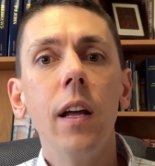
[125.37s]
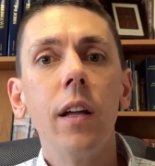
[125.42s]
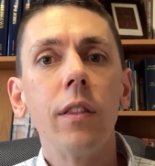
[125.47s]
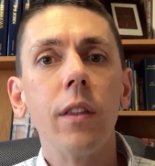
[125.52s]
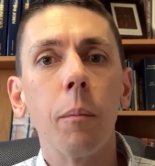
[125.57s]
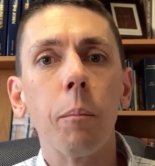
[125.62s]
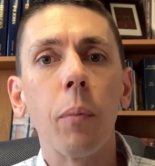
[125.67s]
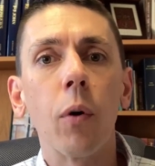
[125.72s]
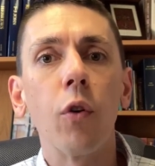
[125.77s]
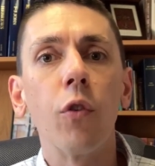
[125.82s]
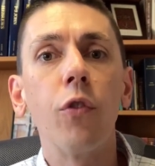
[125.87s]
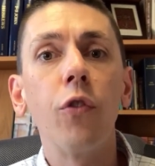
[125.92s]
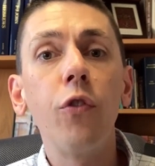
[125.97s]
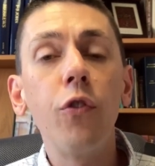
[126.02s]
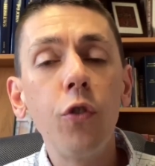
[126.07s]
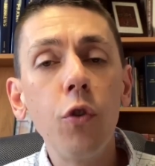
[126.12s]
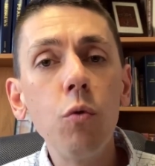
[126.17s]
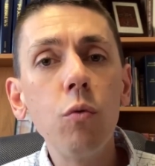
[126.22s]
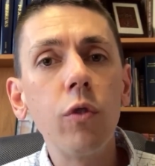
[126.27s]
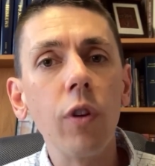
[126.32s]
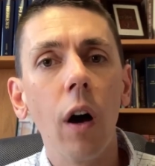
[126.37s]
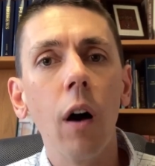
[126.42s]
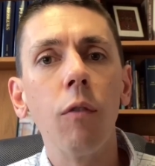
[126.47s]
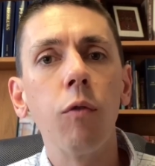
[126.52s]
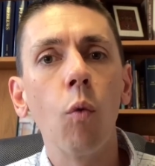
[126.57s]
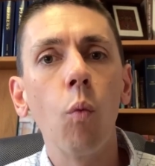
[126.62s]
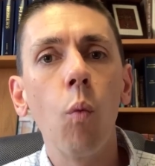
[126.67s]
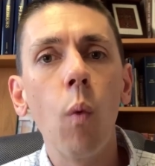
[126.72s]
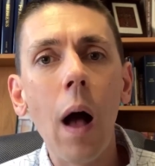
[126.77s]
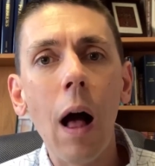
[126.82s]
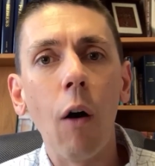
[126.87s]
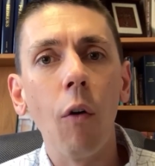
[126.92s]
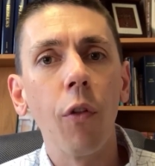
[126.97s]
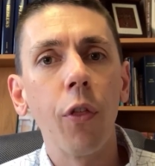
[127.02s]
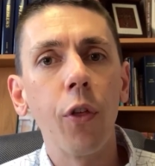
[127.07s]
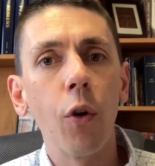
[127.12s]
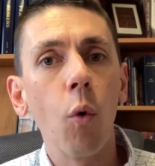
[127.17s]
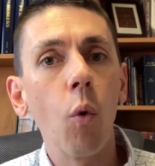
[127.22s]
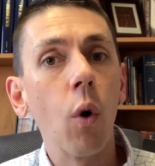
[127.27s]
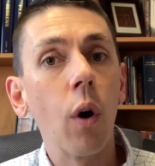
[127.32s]
the pursuit of
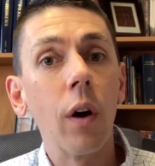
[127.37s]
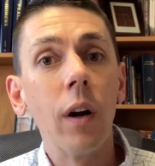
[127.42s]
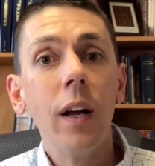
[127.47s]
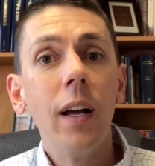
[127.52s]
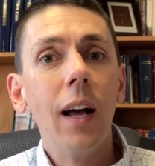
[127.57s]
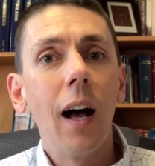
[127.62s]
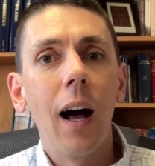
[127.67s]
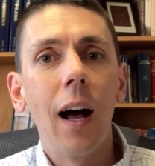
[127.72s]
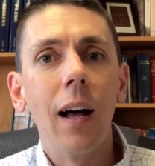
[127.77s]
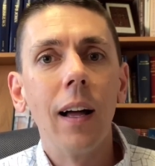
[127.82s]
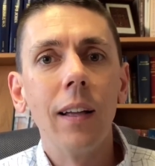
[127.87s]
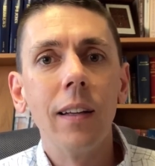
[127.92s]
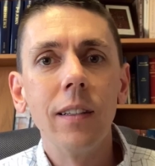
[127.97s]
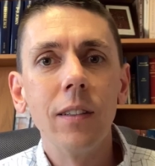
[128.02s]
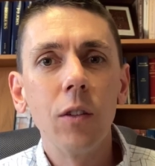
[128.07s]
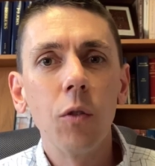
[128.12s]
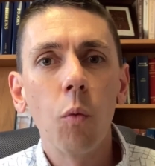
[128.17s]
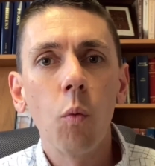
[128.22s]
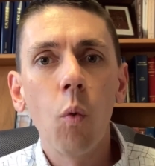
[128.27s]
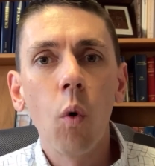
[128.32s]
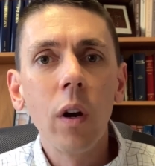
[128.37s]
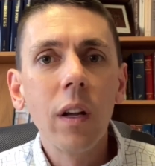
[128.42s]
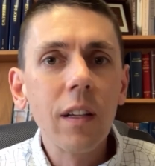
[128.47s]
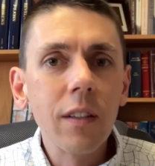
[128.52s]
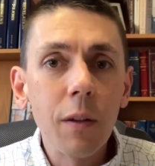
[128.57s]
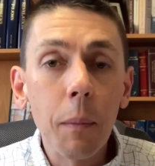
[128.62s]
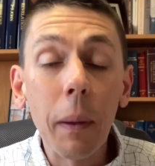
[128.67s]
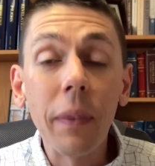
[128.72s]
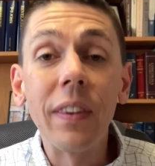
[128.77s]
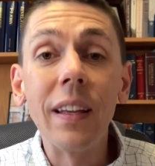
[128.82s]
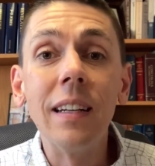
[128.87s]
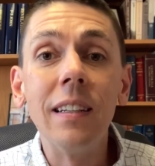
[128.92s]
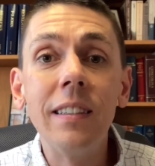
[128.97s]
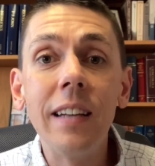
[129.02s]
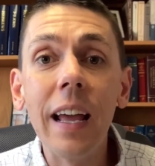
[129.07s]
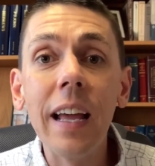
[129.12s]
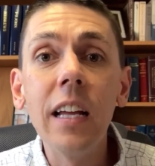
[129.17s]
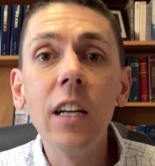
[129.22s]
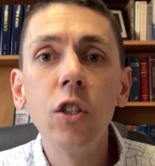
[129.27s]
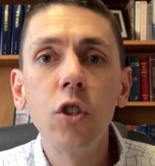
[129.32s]
wealth or uh, warning us about the
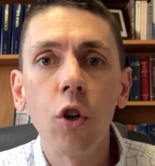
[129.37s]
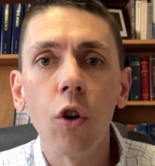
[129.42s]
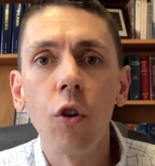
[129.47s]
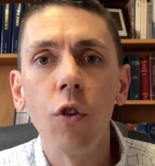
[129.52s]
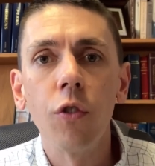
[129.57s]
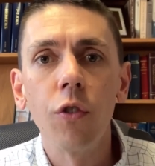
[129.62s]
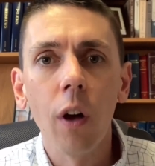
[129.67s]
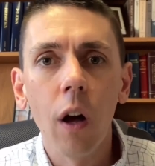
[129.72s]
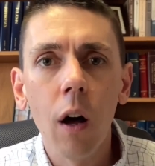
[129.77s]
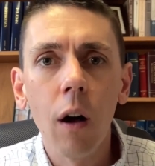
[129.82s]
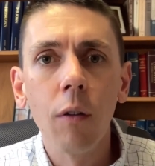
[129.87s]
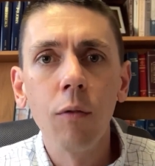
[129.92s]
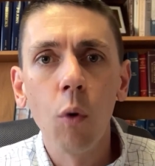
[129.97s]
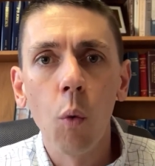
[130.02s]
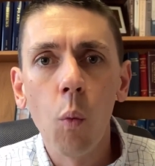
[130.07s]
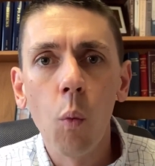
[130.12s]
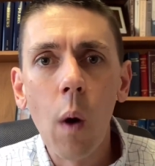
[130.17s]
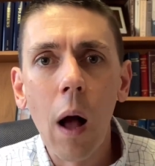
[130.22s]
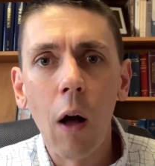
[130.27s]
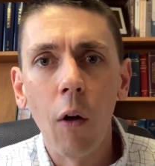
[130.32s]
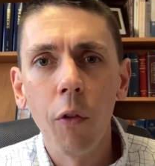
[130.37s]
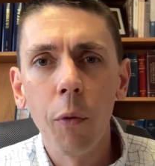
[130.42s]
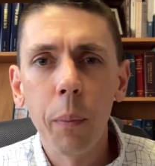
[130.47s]
dangers of wealth.